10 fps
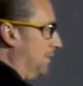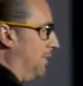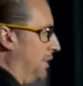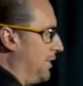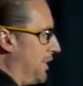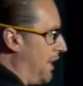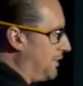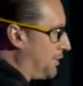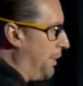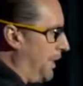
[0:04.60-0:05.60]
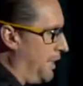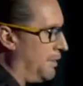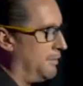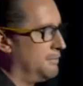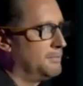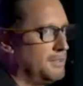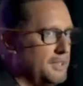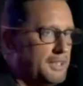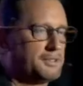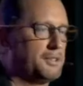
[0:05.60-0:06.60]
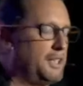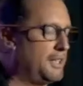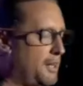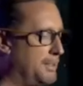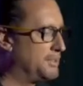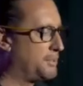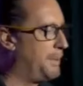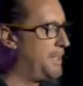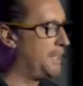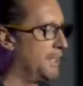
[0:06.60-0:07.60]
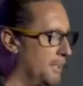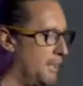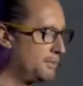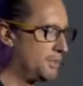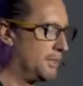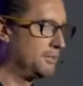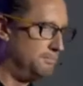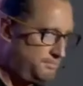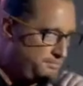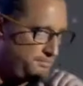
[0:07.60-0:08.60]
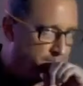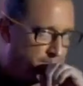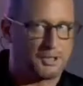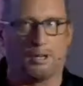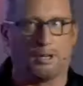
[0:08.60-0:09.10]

Very nice to be here. As you hear, I've been speaking a lot, so, so I